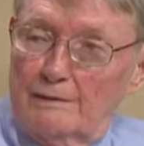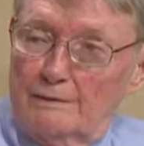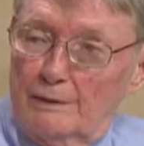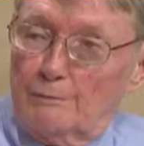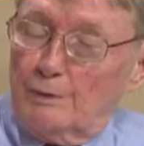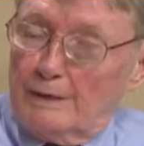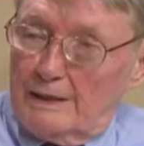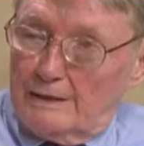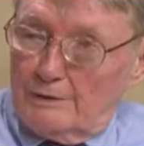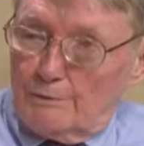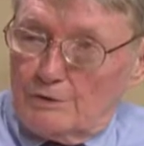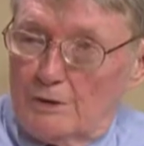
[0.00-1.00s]
uh, did we get
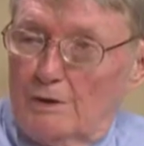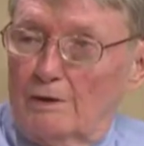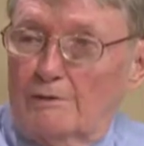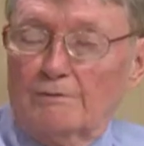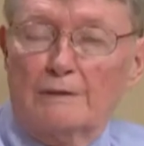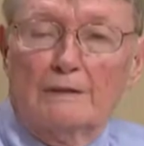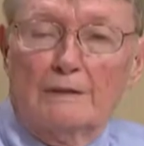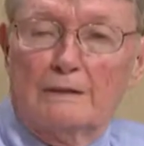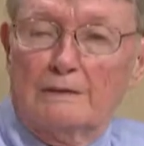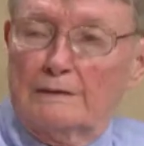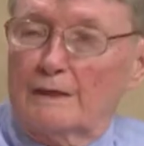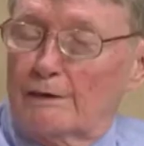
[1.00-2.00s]
it resolved
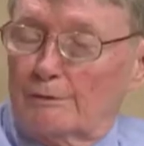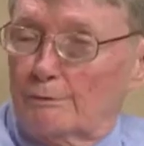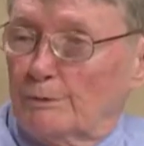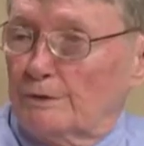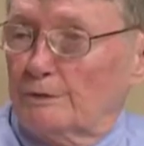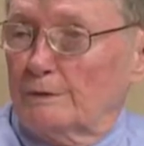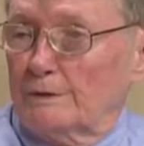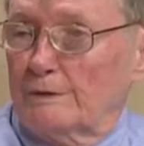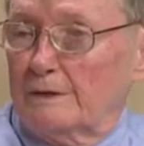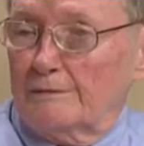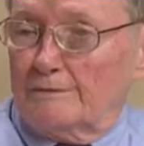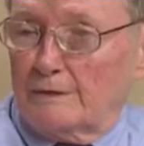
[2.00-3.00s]
and uh, how could we do
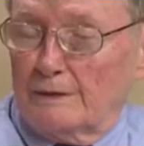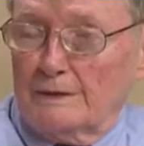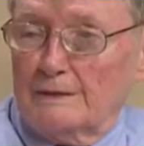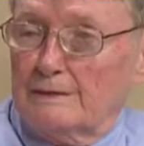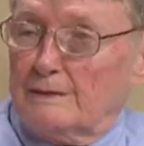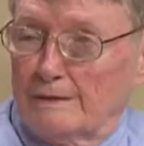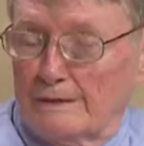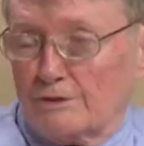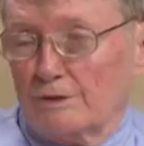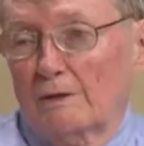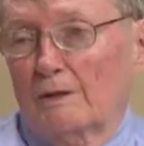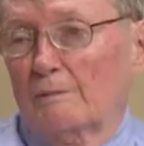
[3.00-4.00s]
it differently the next
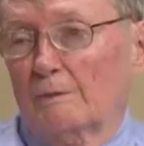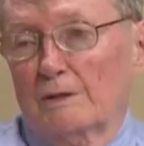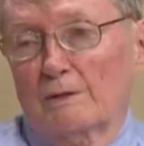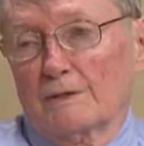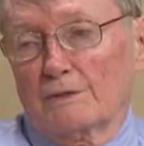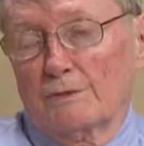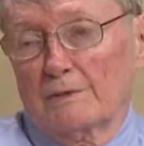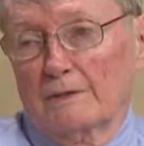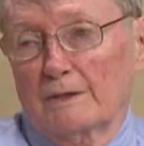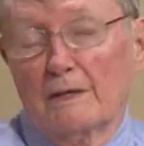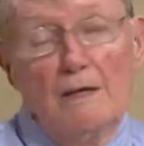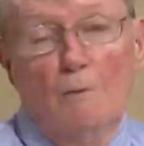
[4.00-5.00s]
time and all this sort of thing,